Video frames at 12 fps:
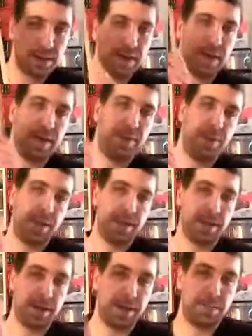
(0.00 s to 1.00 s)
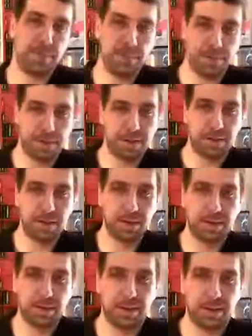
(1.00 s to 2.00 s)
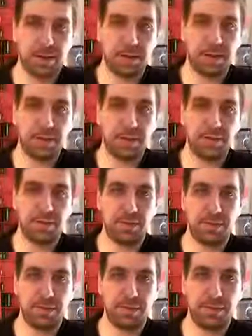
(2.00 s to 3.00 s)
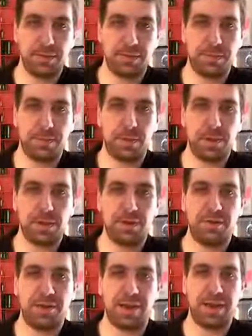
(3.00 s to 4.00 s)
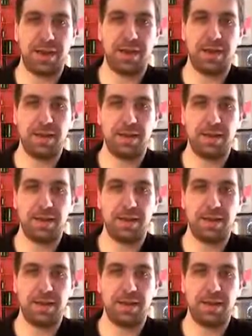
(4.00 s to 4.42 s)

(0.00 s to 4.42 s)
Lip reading: I picked up the Coleco Bolotronic,